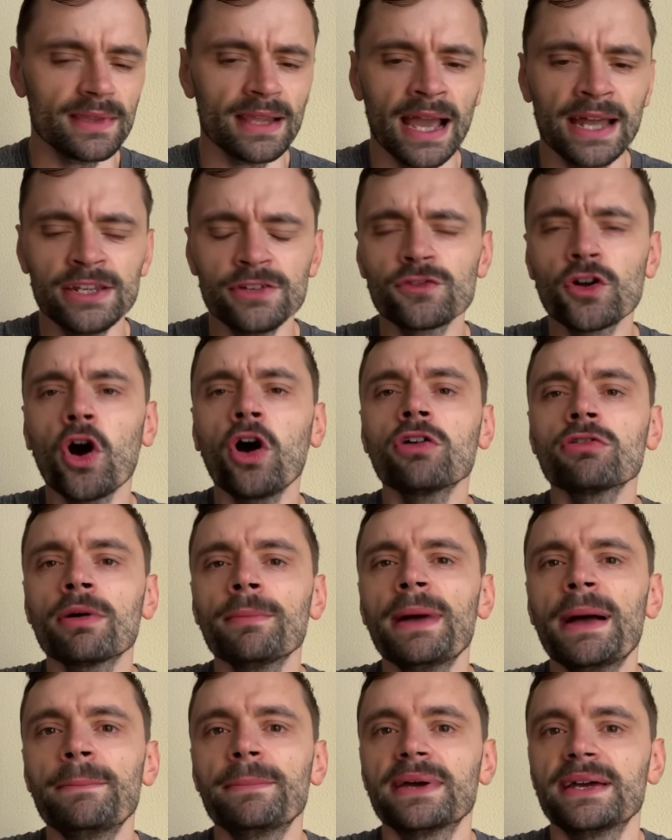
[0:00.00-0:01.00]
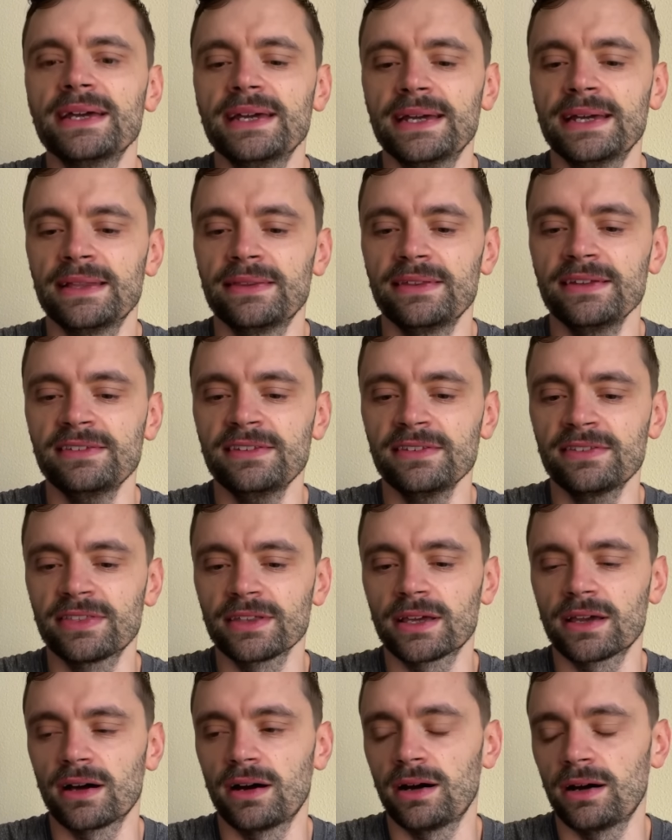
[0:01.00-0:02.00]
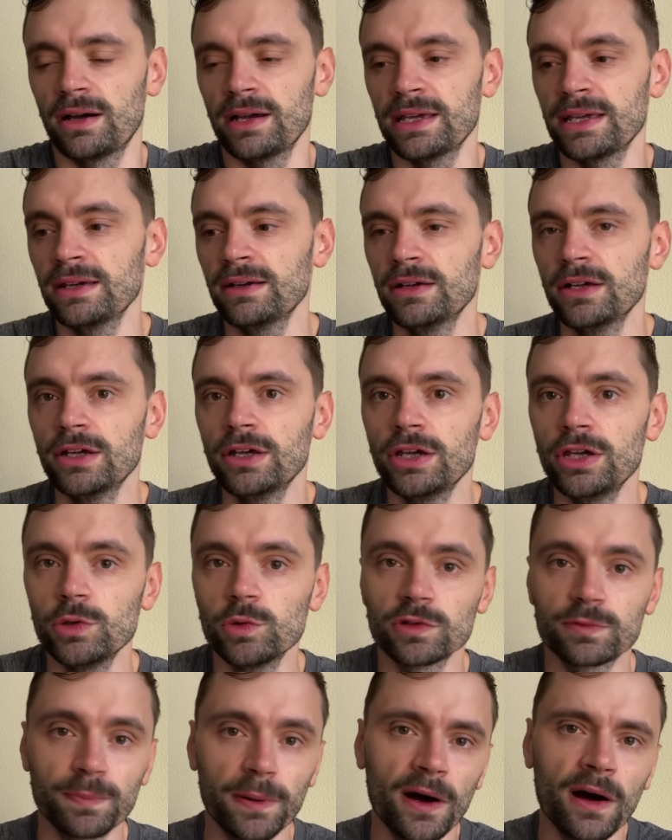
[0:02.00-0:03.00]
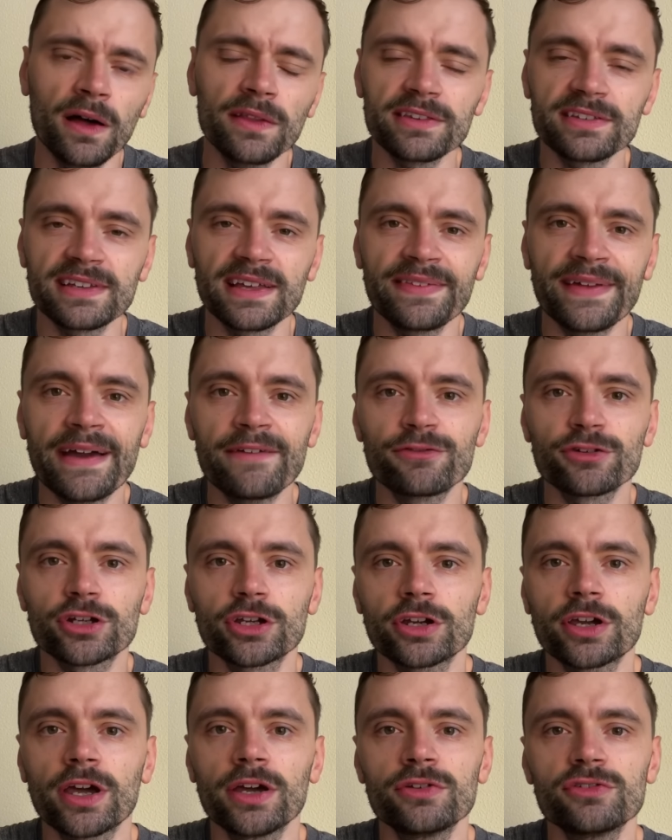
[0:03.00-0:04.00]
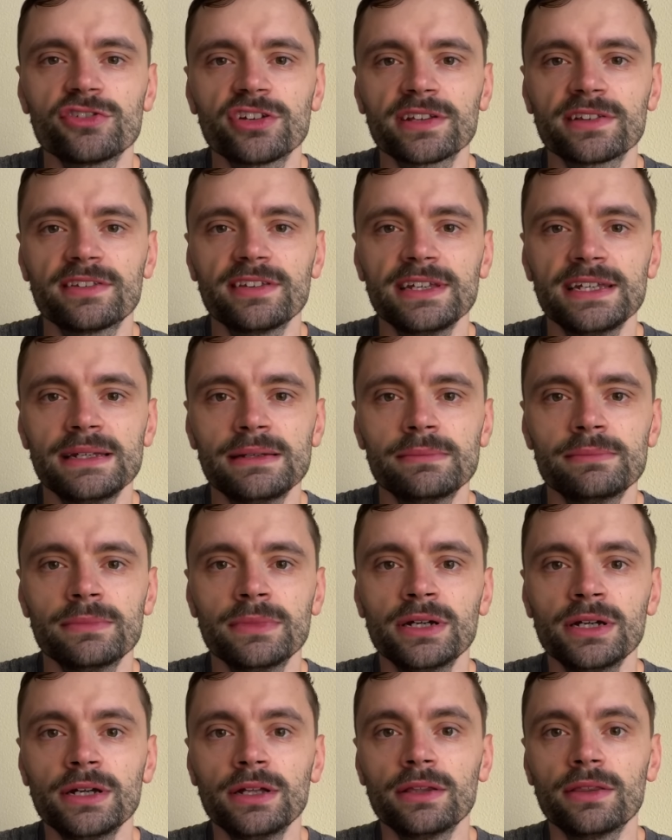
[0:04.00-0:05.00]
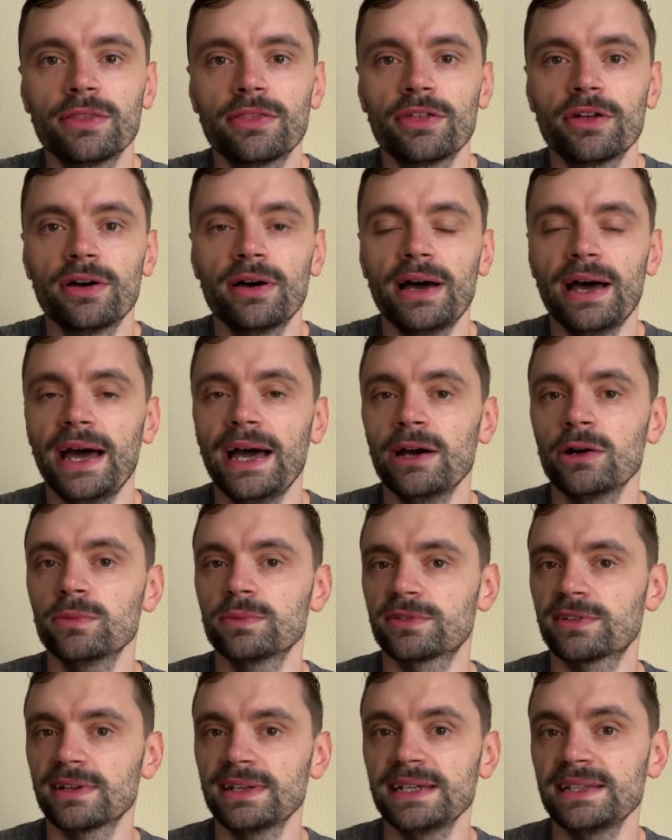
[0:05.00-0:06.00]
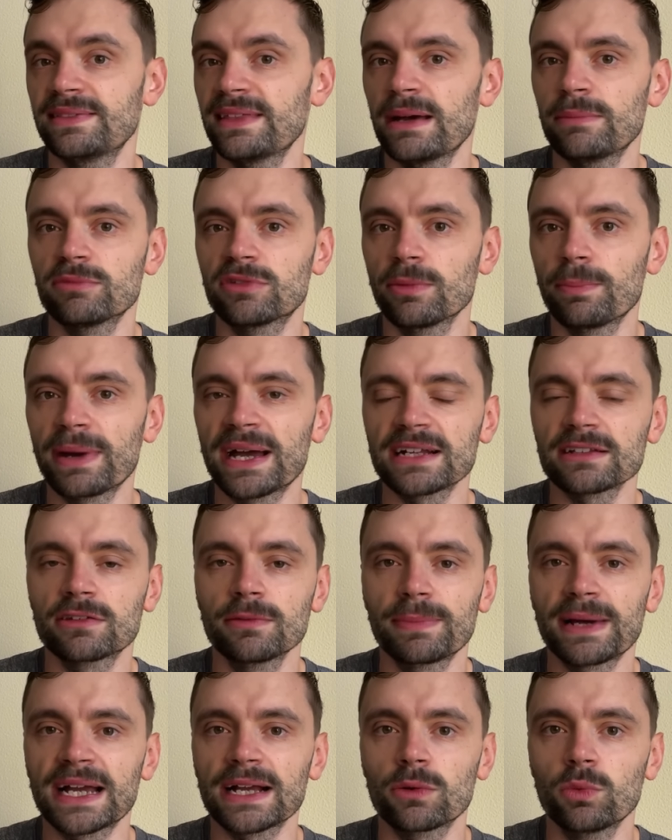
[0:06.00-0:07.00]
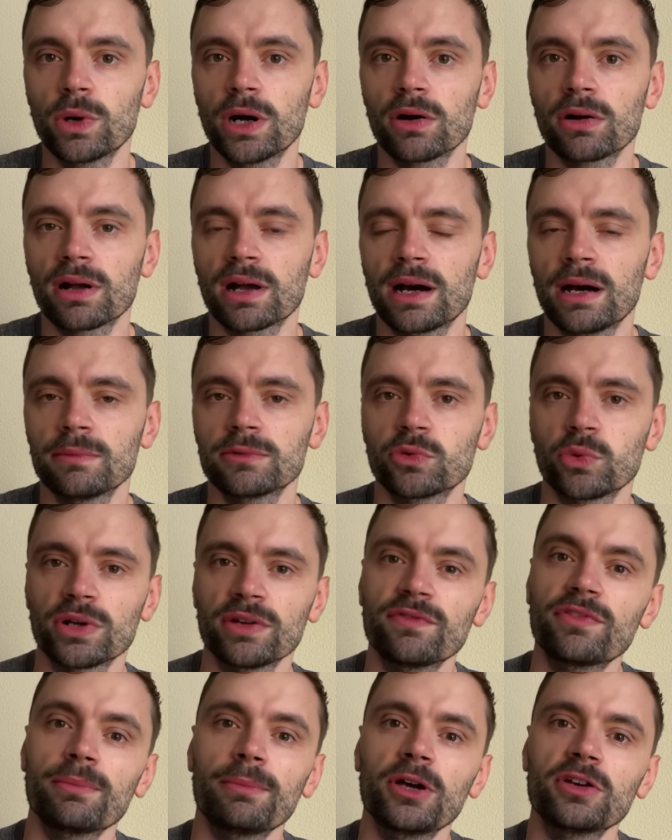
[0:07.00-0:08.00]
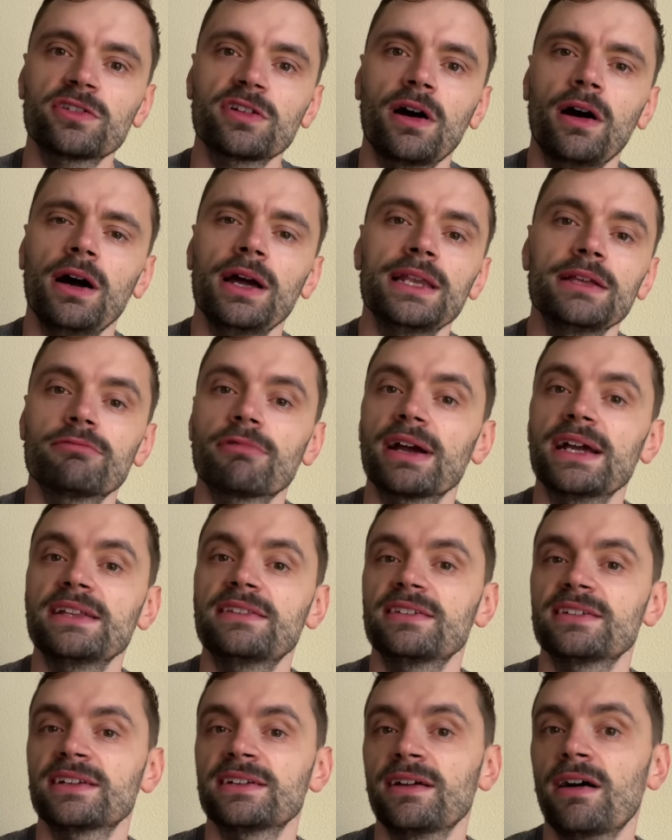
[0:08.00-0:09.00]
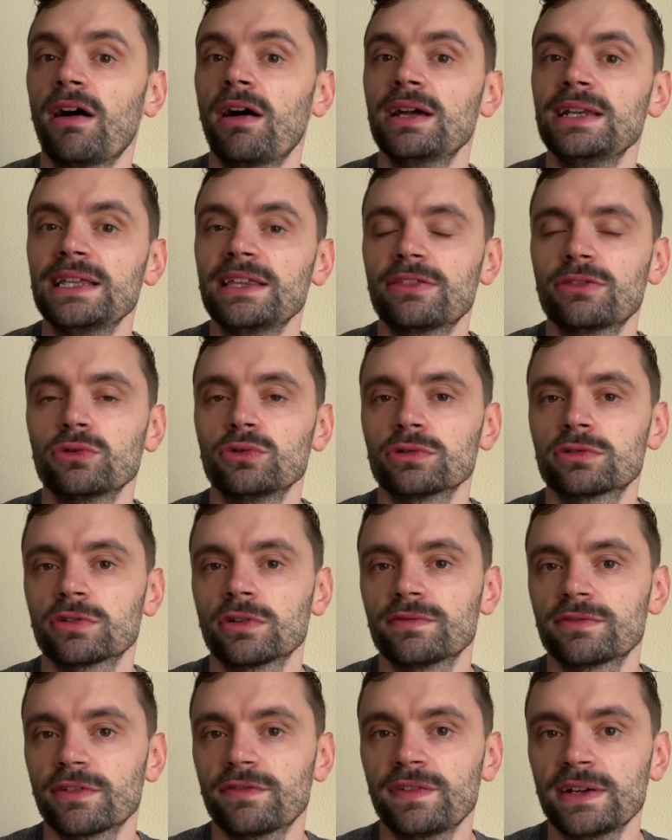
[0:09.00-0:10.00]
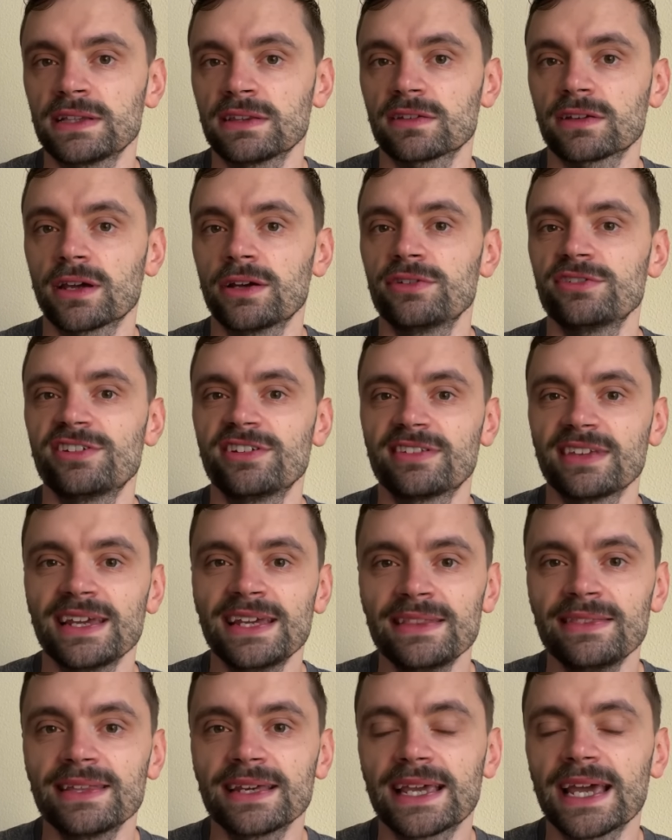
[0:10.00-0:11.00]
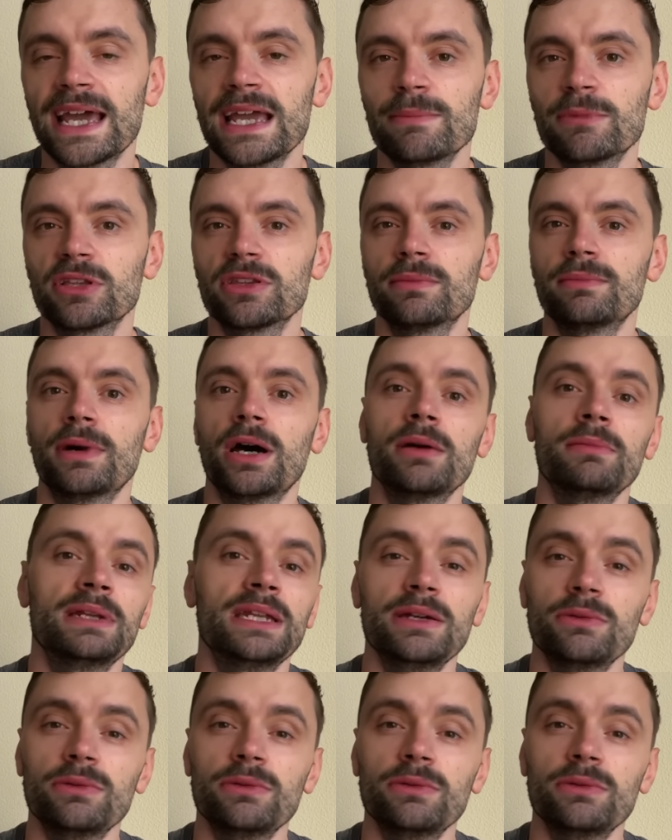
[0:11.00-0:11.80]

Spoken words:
And you've got to remember here, this is the guy who was part of the South Africa coaching team that helped lead them to back-to-back World Cups. One of the most highly rated and highly thought of defence coaches in the game at the moment.